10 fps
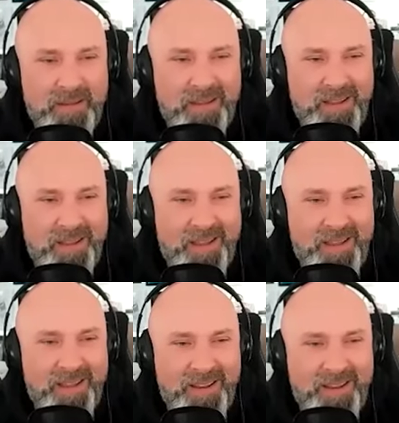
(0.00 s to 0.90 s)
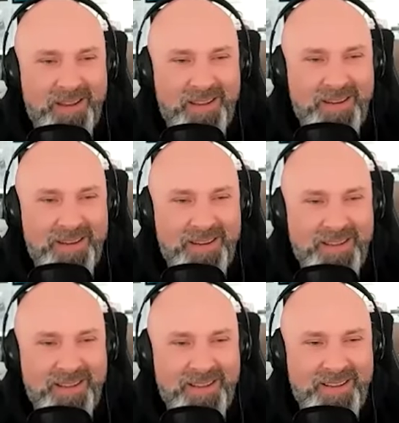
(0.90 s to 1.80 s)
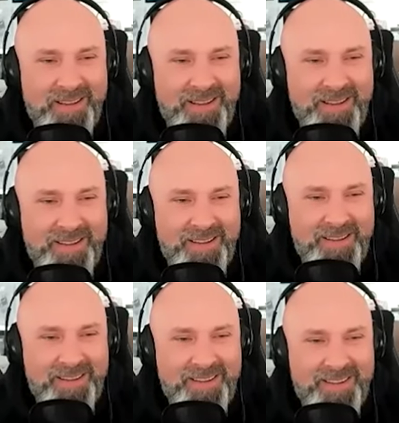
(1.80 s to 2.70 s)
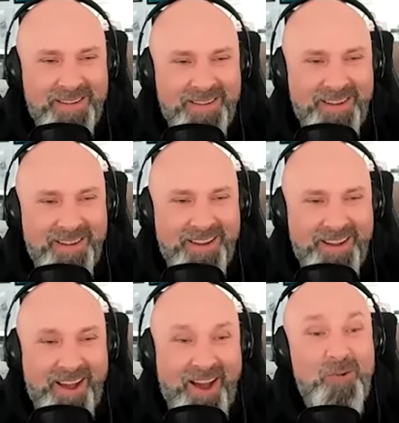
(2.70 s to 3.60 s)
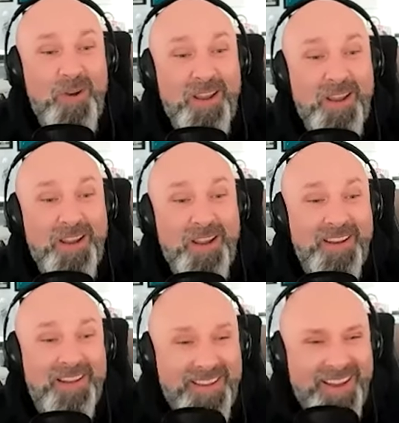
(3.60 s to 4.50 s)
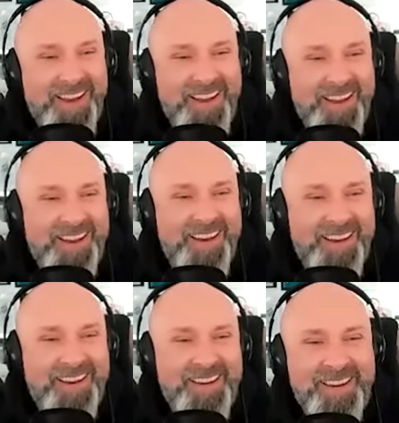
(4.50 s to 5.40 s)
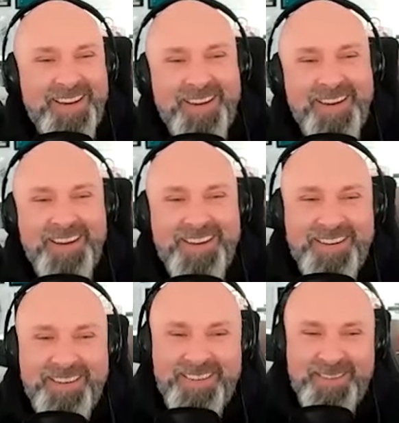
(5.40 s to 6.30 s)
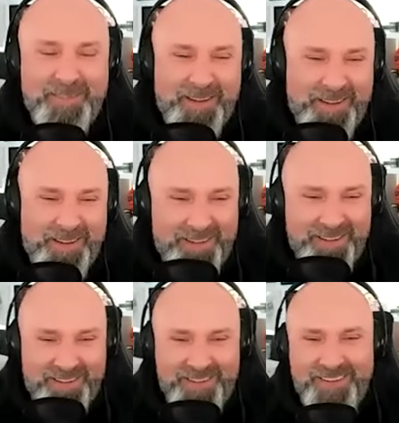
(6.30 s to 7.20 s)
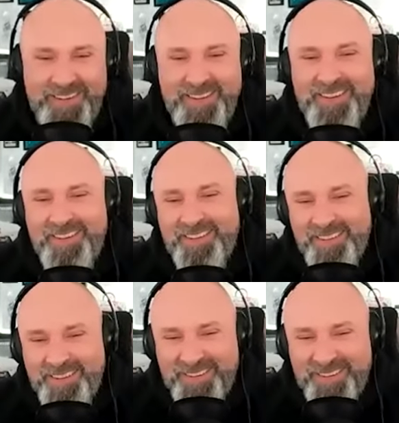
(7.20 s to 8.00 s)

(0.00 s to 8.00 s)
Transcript: (silent)